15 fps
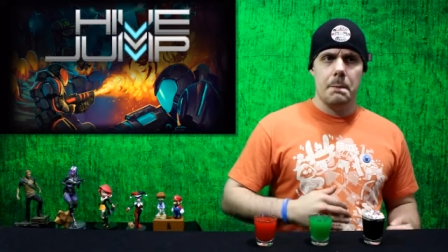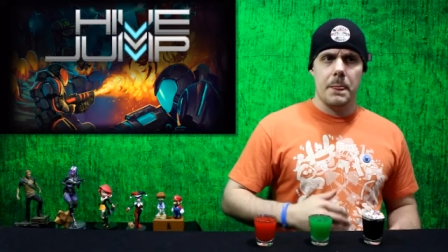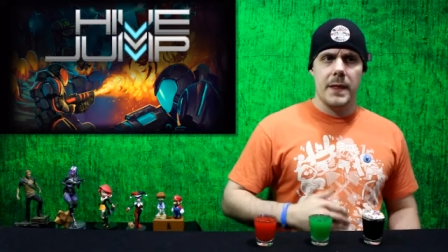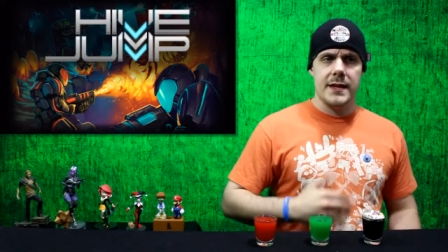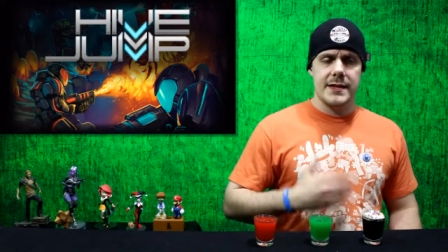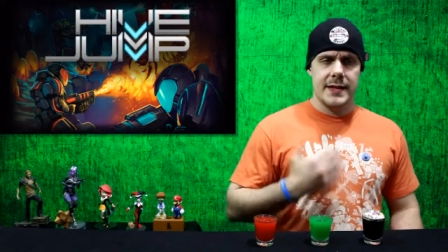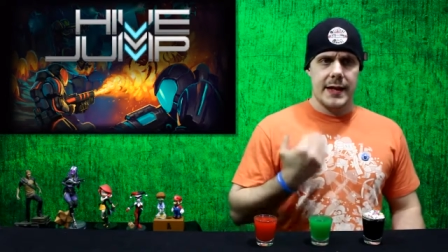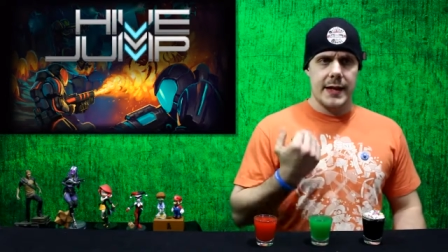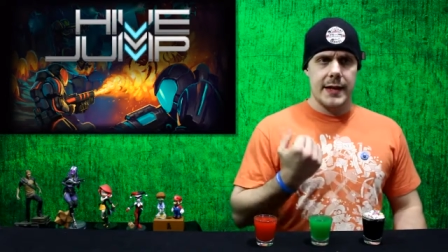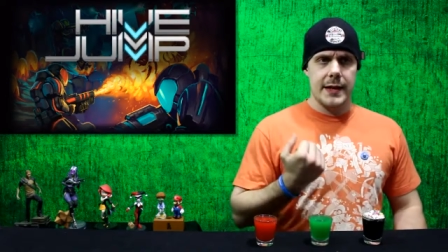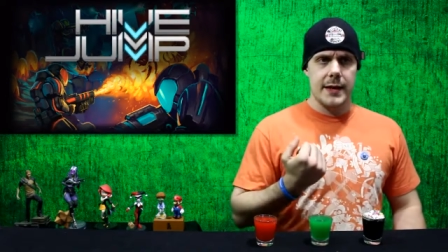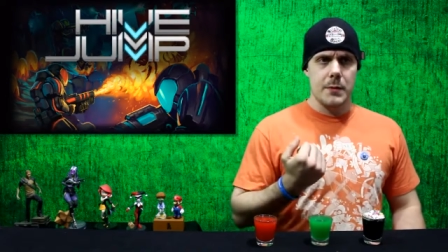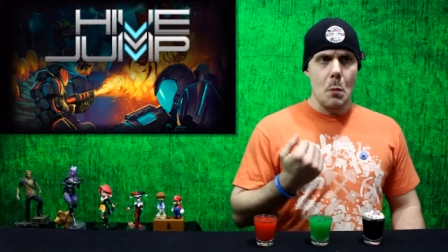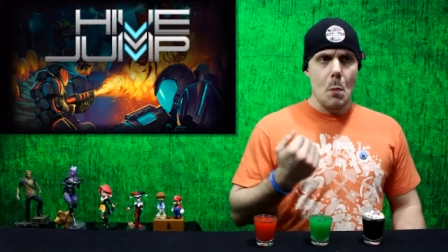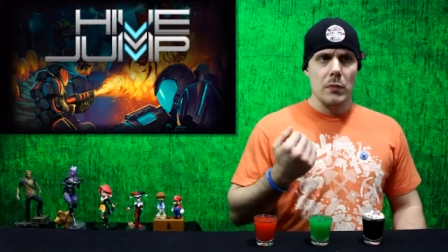it's
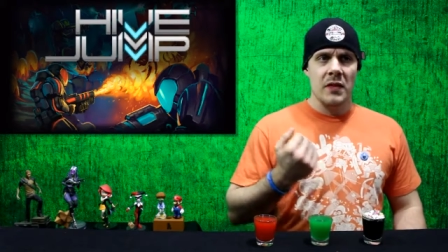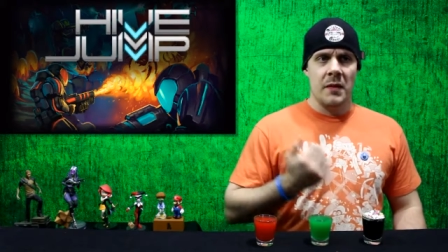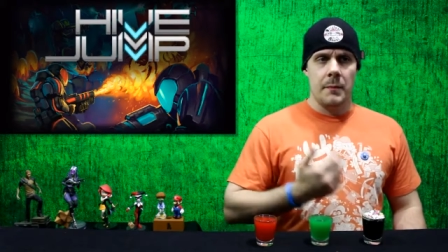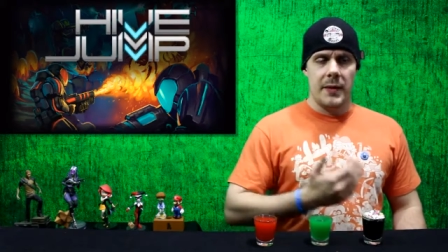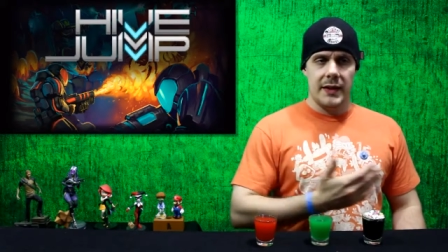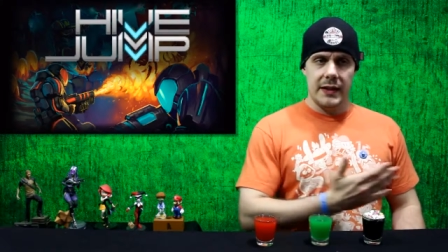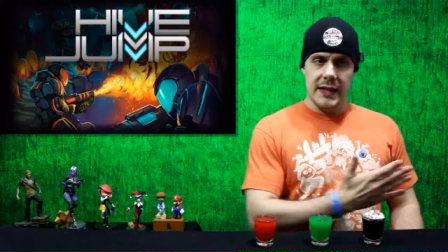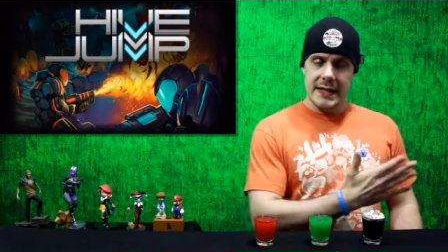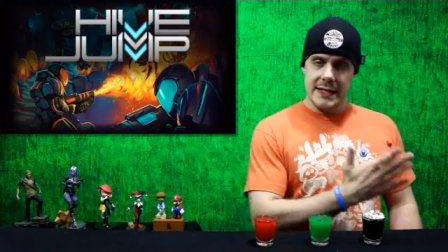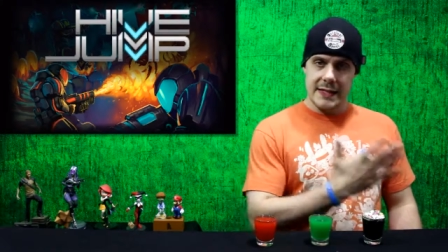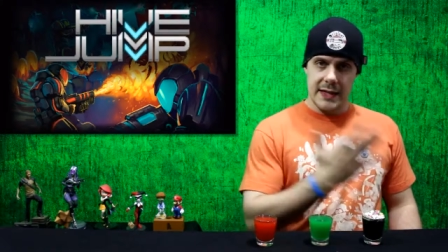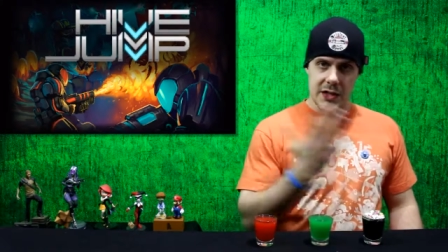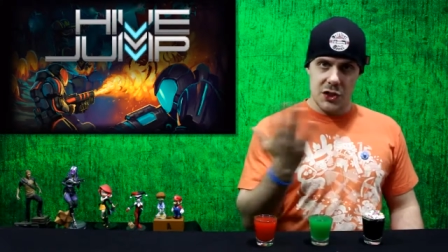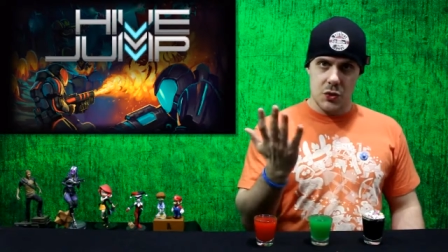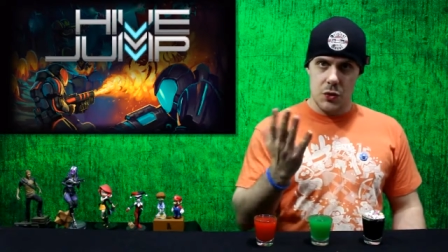mainly a
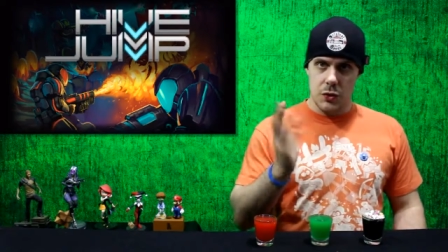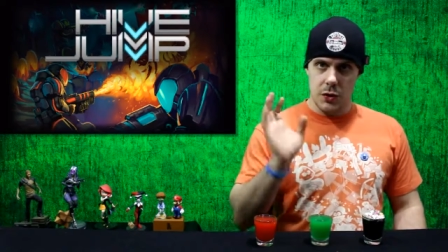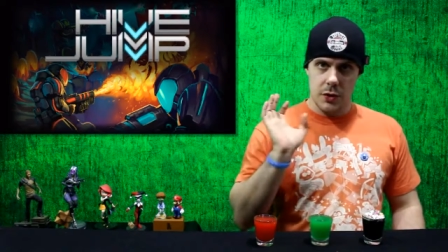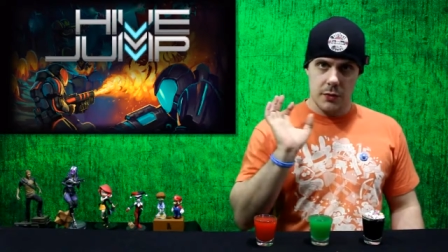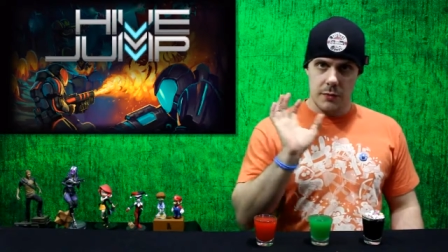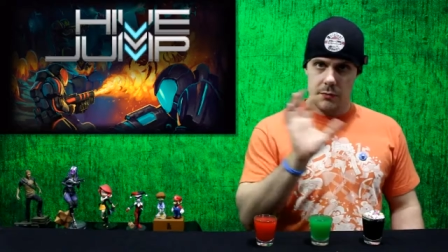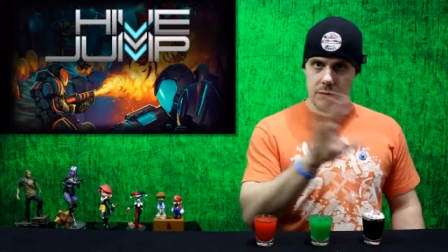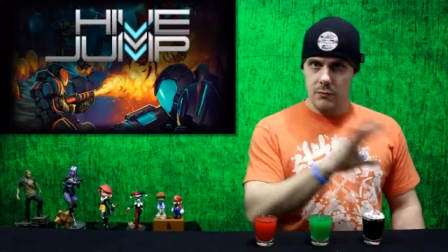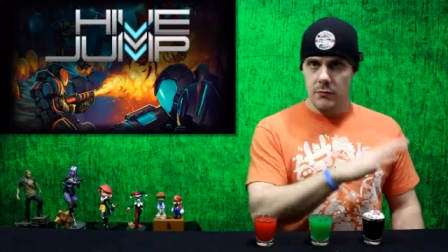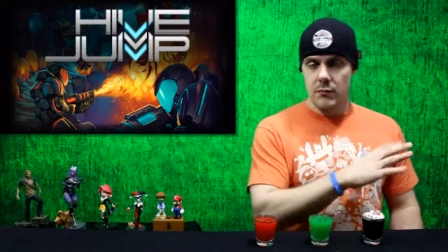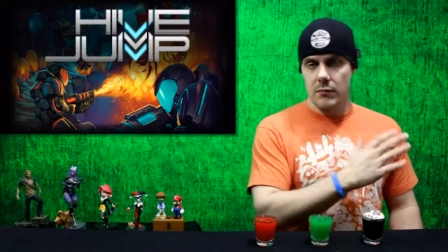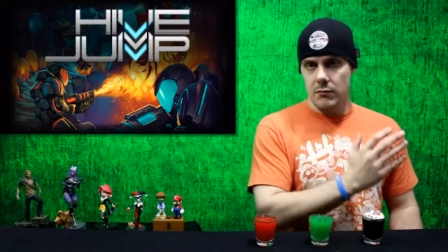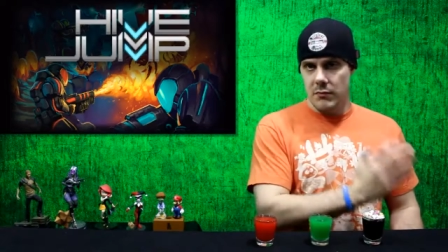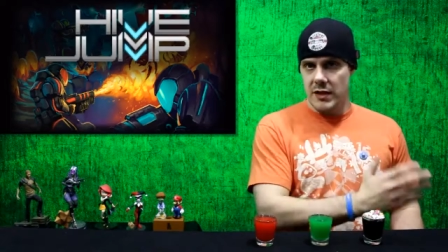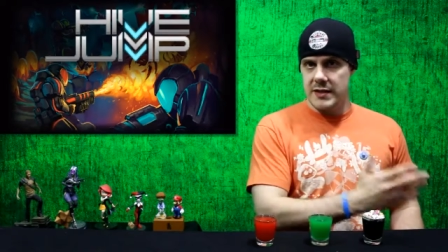side-scroller
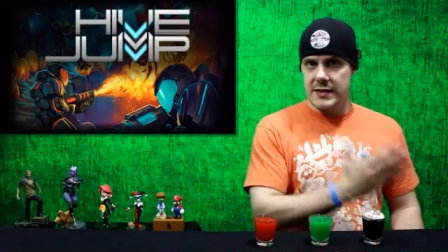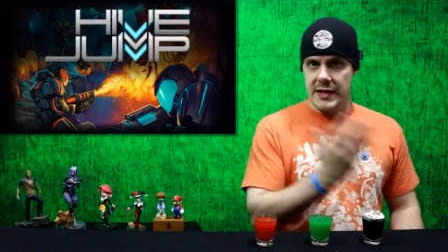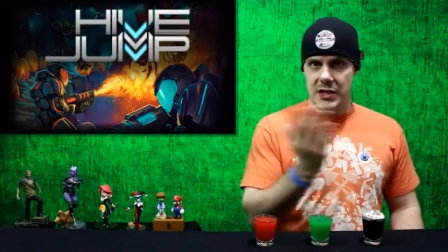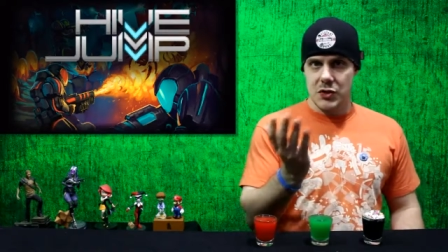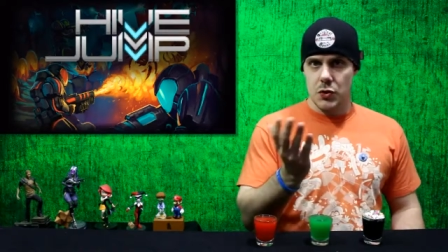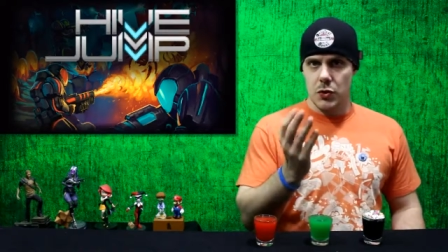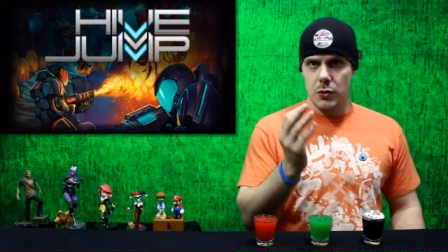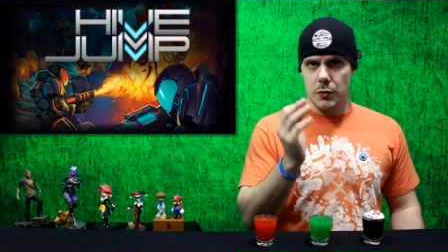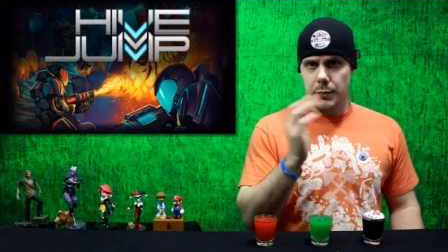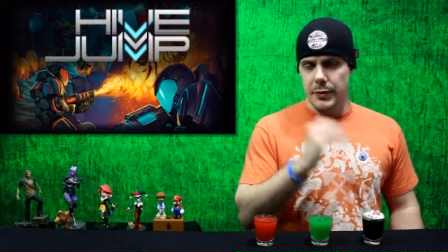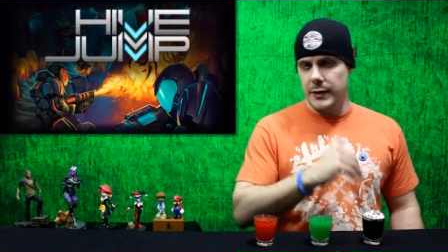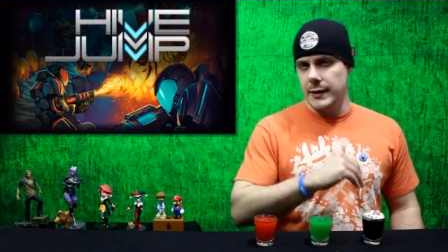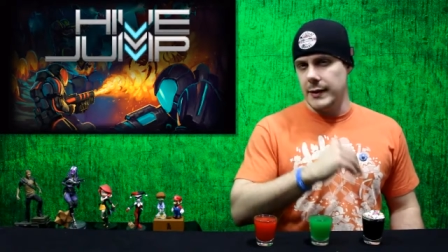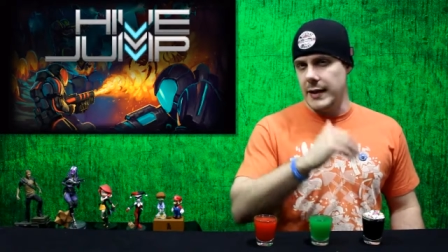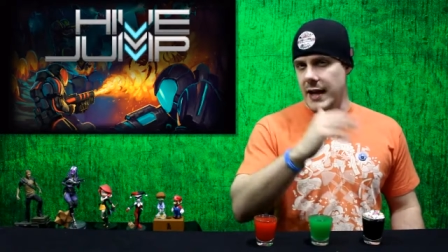
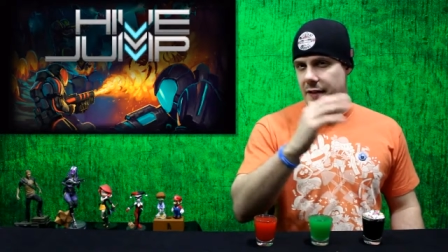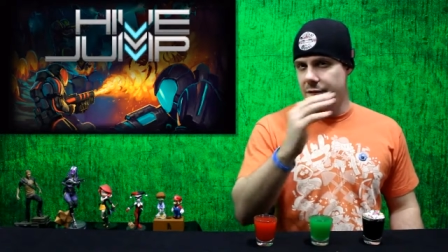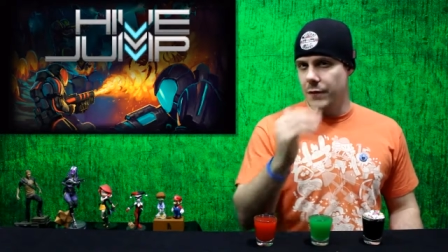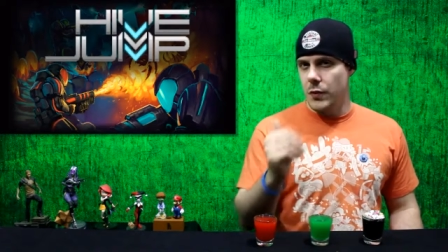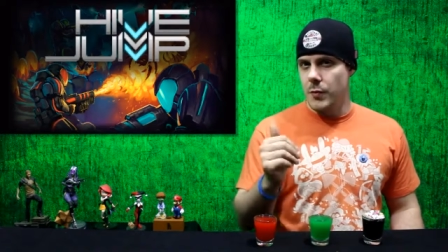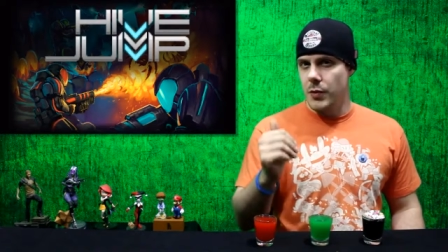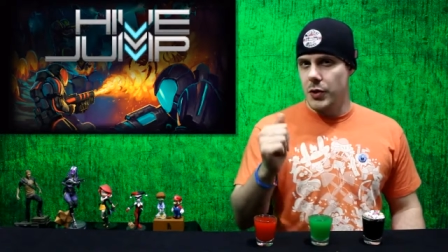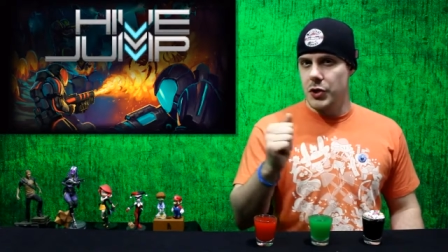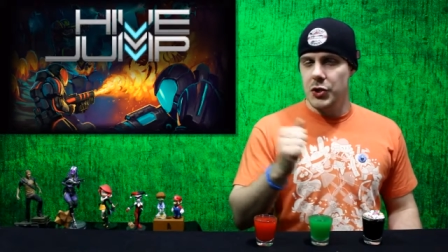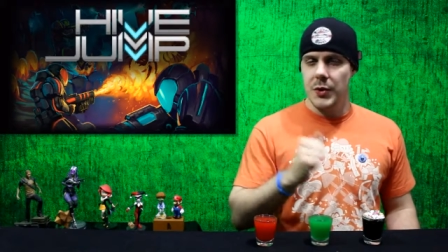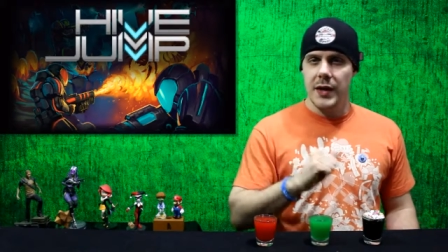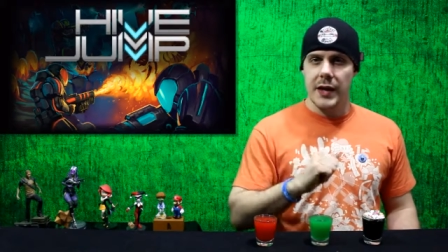platformer.